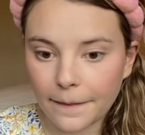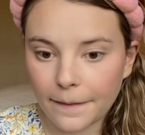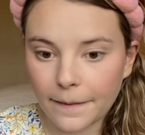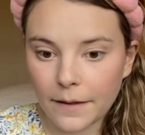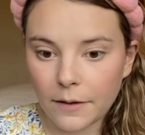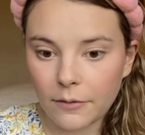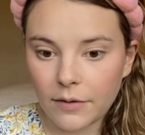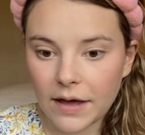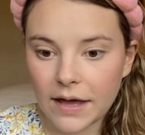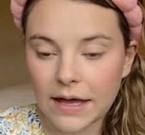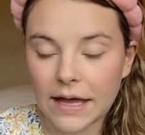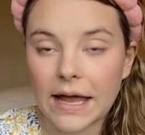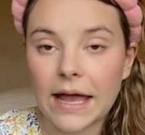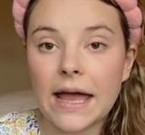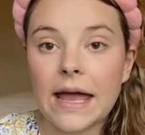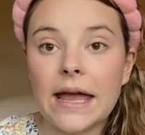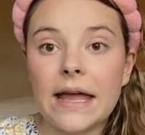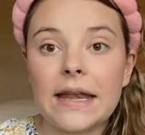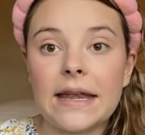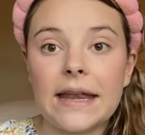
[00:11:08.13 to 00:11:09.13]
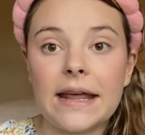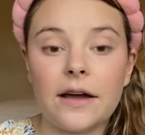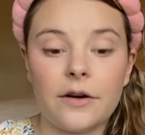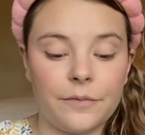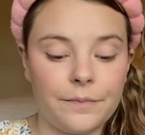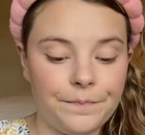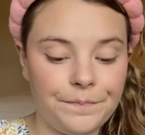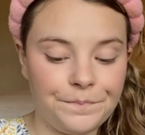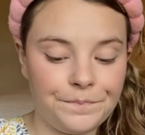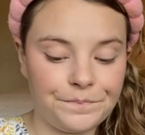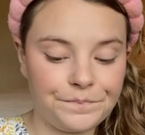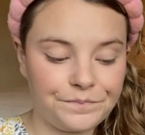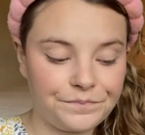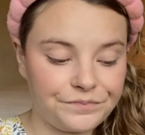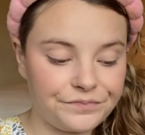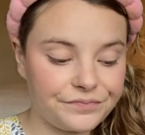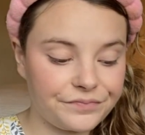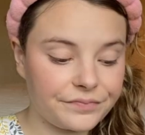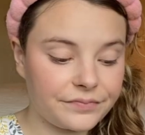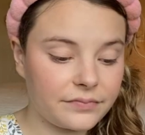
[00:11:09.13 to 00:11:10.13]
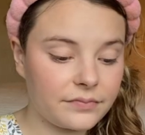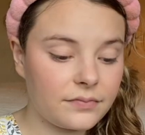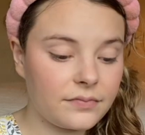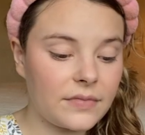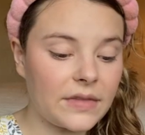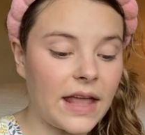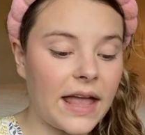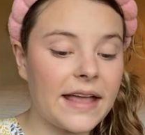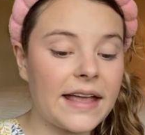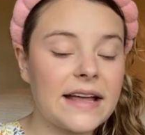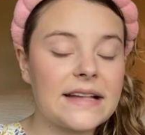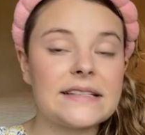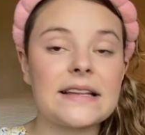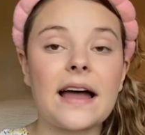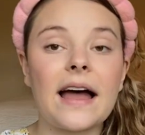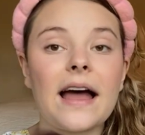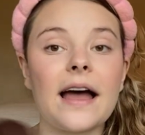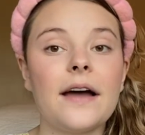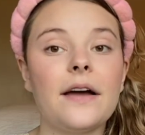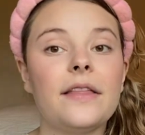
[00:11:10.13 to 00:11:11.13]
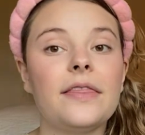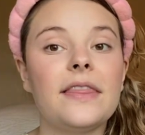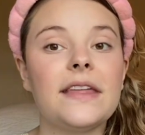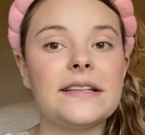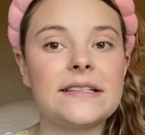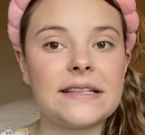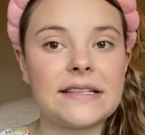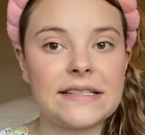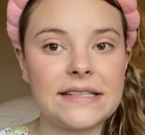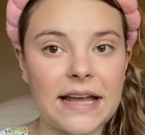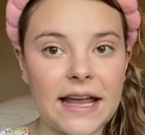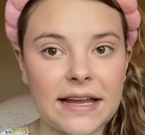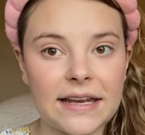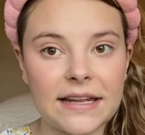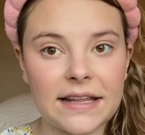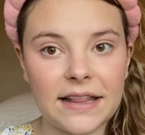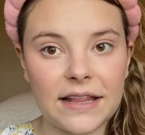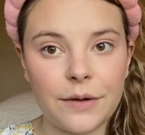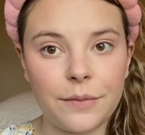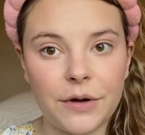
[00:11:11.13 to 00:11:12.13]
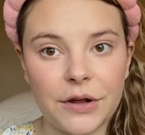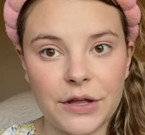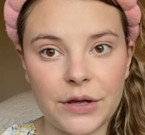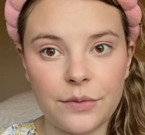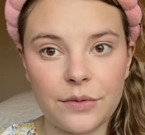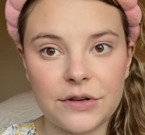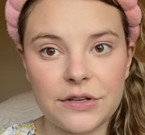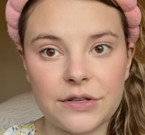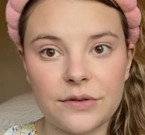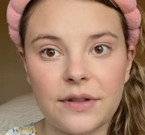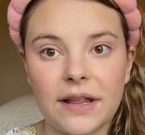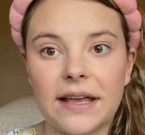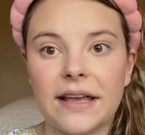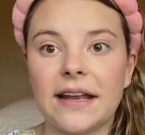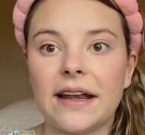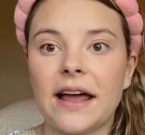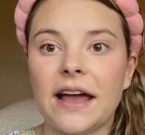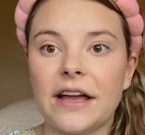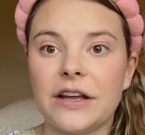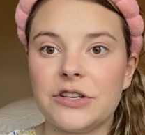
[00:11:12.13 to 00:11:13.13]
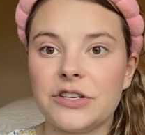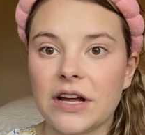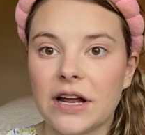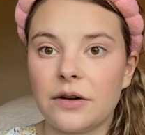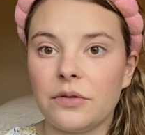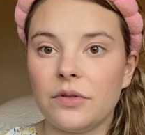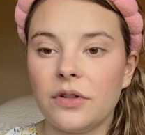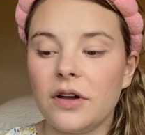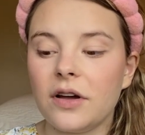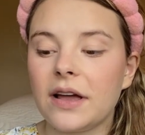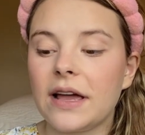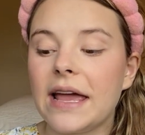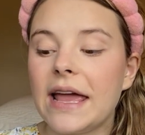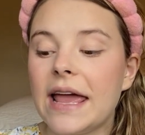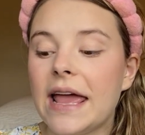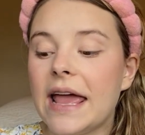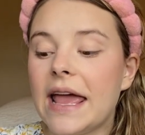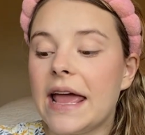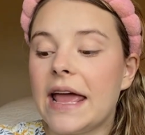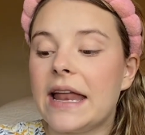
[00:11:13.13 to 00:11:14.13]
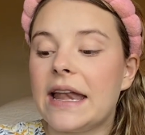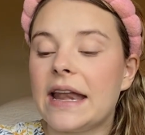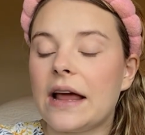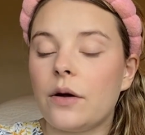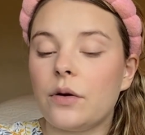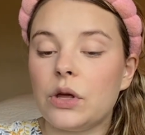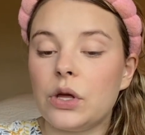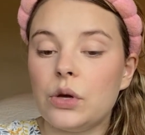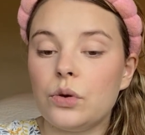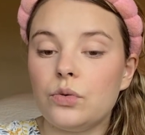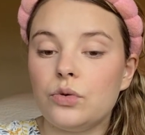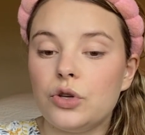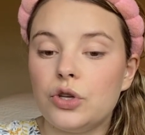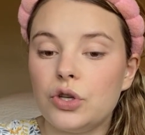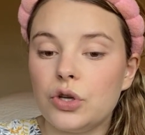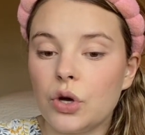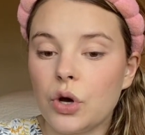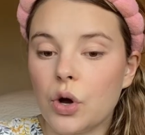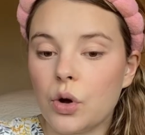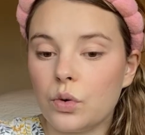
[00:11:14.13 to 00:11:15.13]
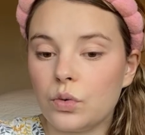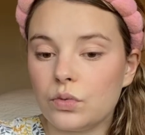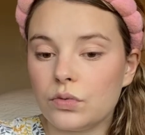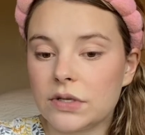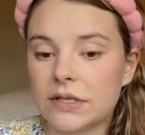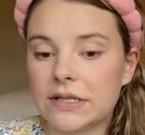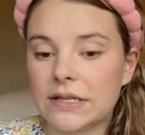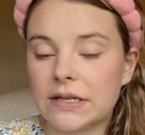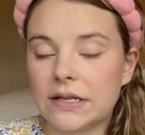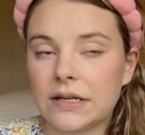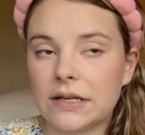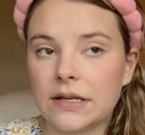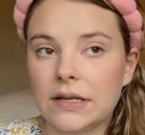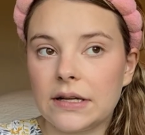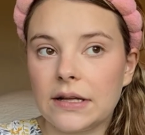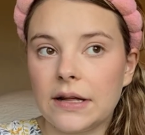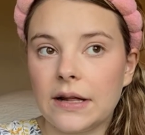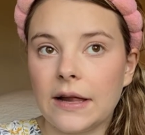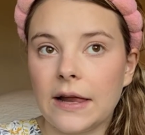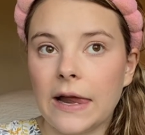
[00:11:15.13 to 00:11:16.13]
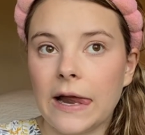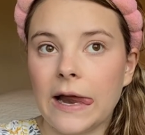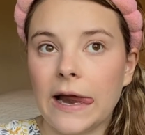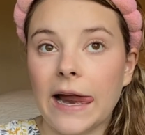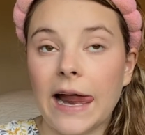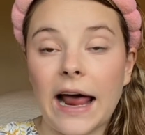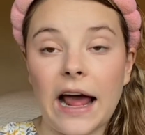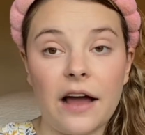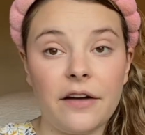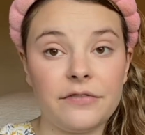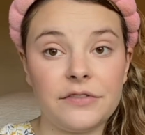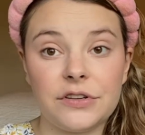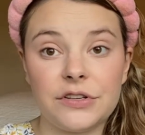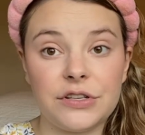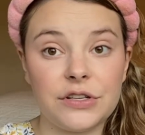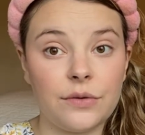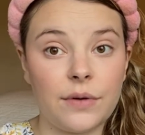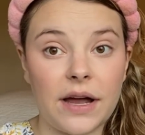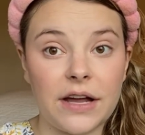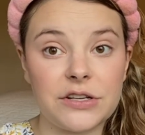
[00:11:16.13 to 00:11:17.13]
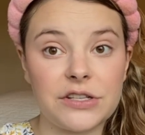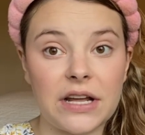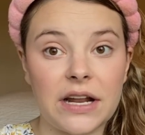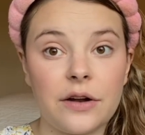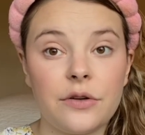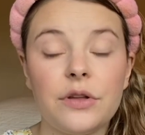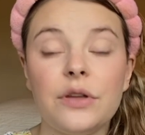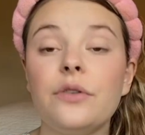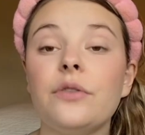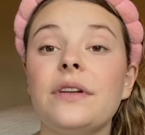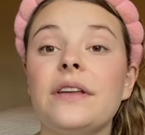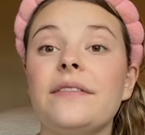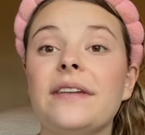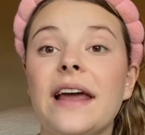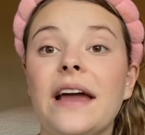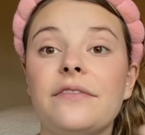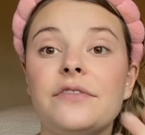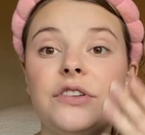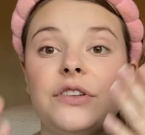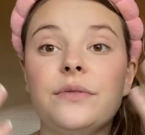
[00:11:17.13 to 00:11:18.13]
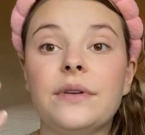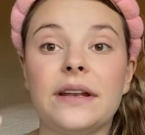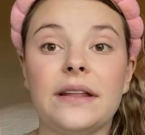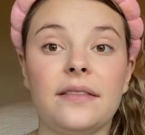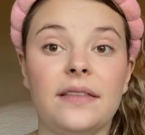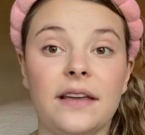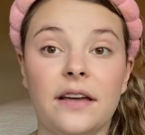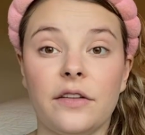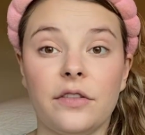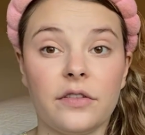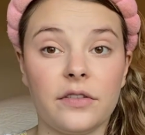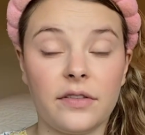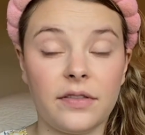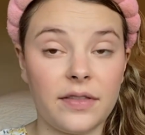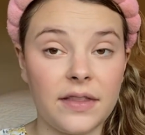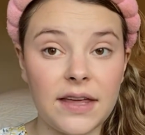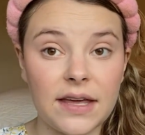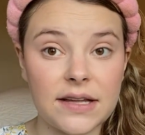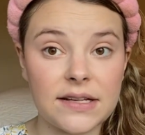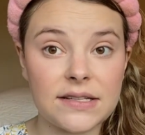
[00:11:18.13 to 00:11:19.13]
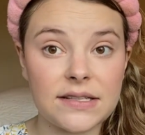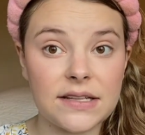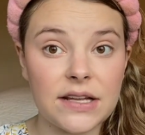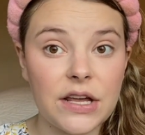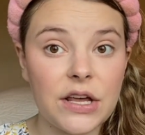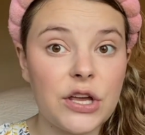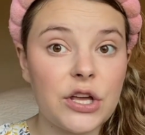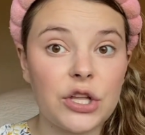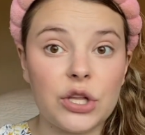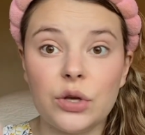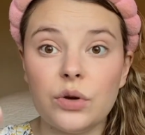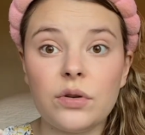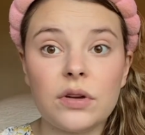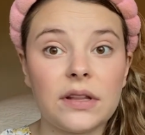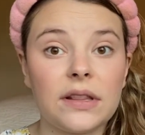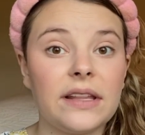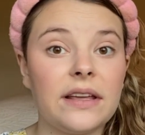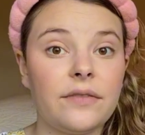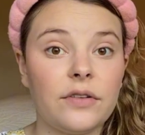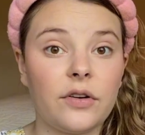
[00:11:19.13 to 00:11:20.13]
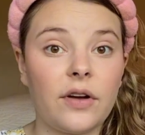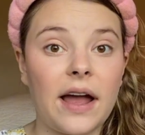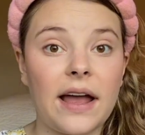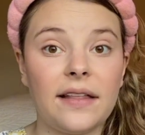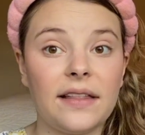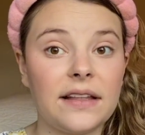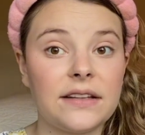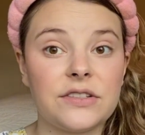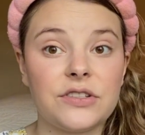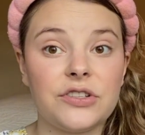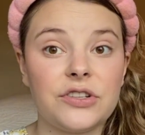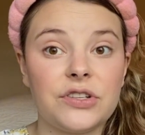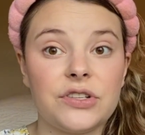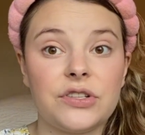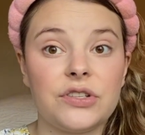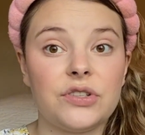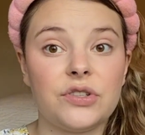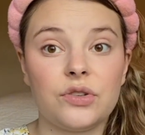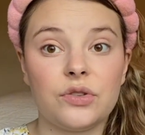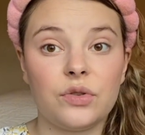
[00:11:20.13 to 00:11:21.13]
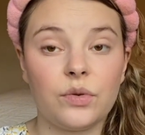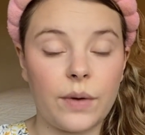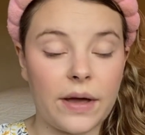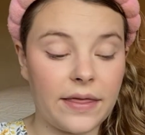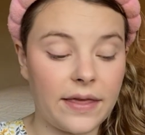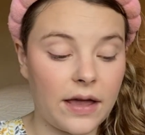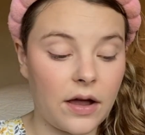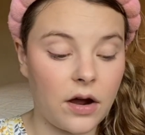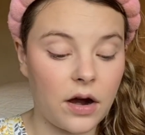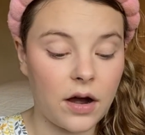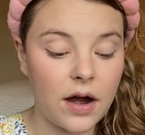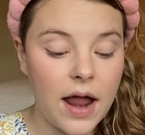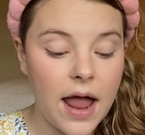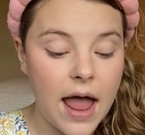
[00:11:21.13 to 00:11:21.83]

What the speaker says: Okay, now I guess this is technically where you would do like an eyeshadow look. Now you don't have to do eyeshadow. You don't even have to do anything other than this. You could leave your eyelids just the way they are.